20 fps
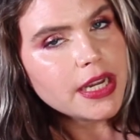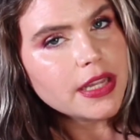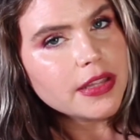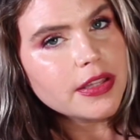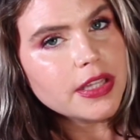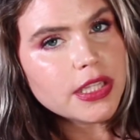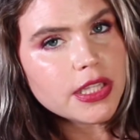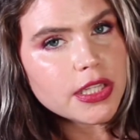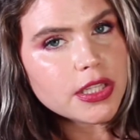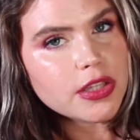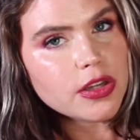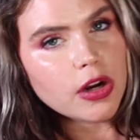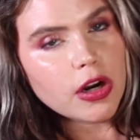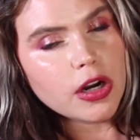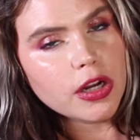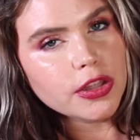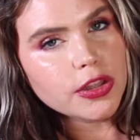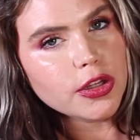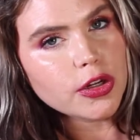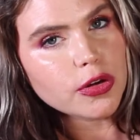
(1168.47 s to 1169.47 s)
This is the
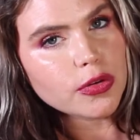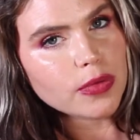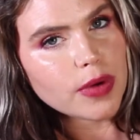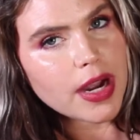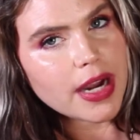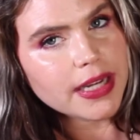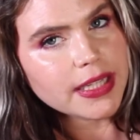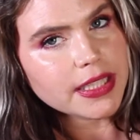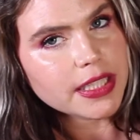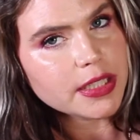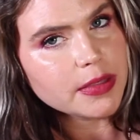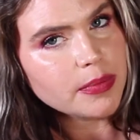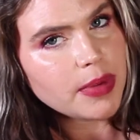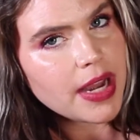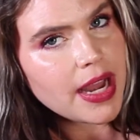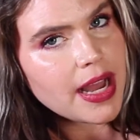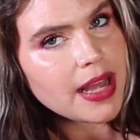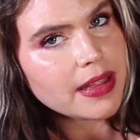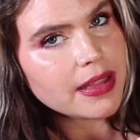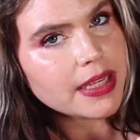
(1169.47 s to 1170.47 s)
On the Horizon
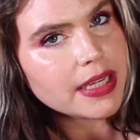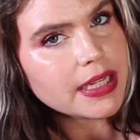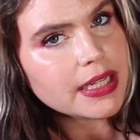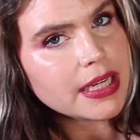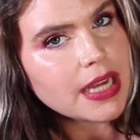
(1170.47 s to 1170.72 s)
palette,